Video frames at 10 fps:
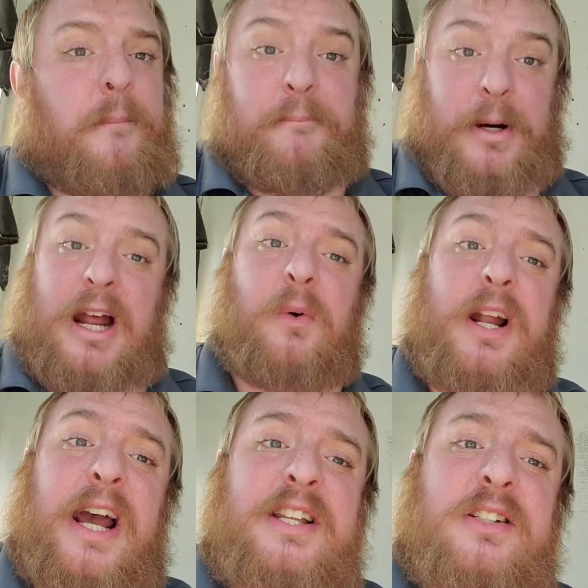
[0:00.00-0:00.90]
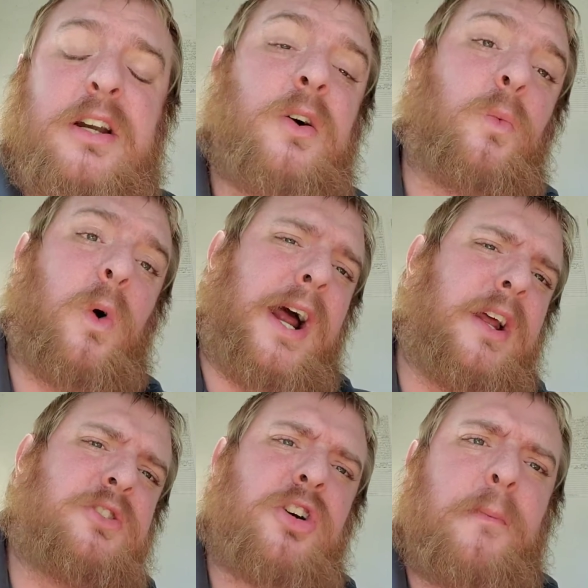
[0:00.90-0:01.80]
But I want to ask, why
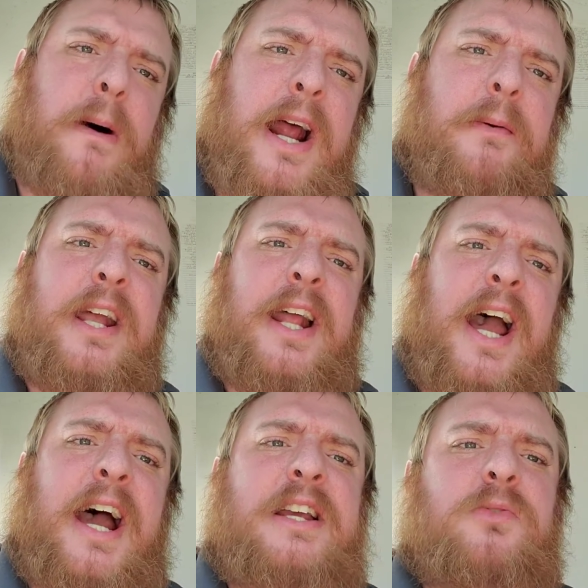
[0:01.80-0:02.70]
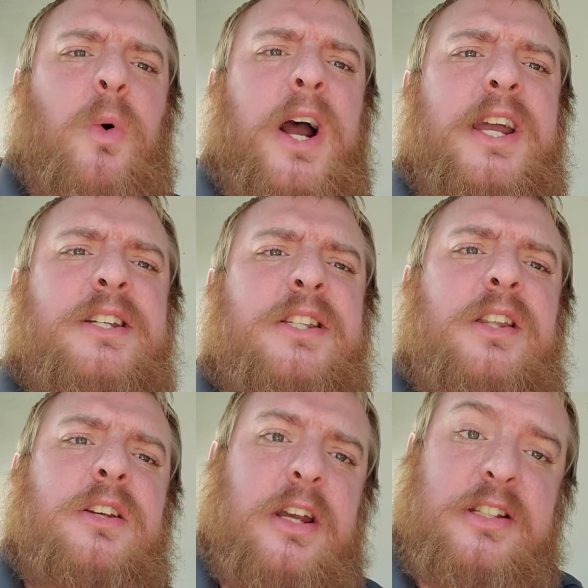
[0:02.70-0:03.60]
didn't Joe Biden get asked why he
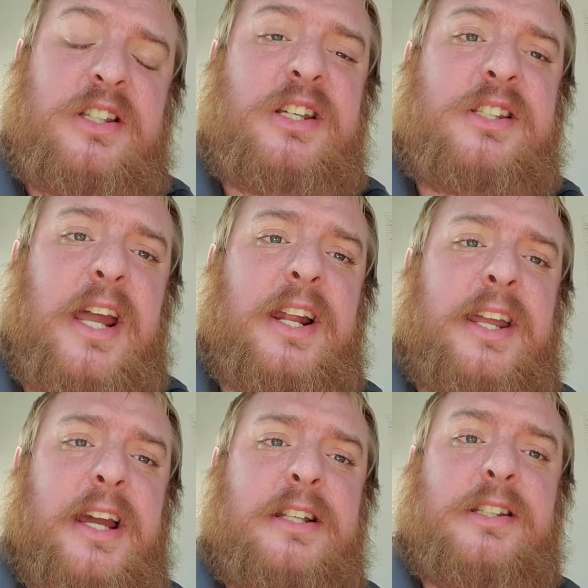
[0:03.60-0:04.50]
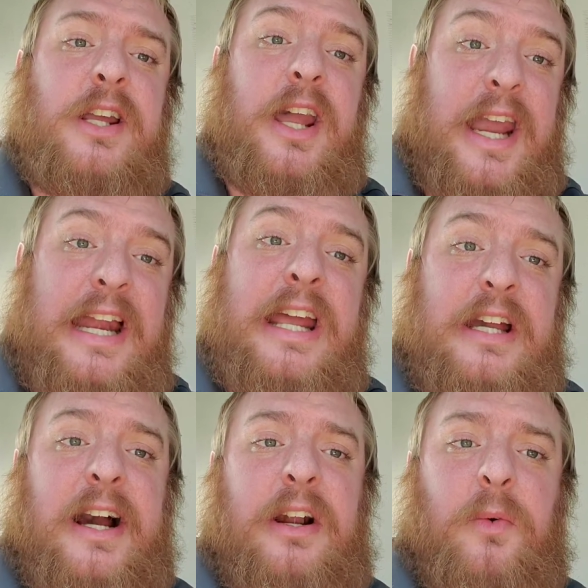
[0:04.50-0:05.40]
stand against any kind of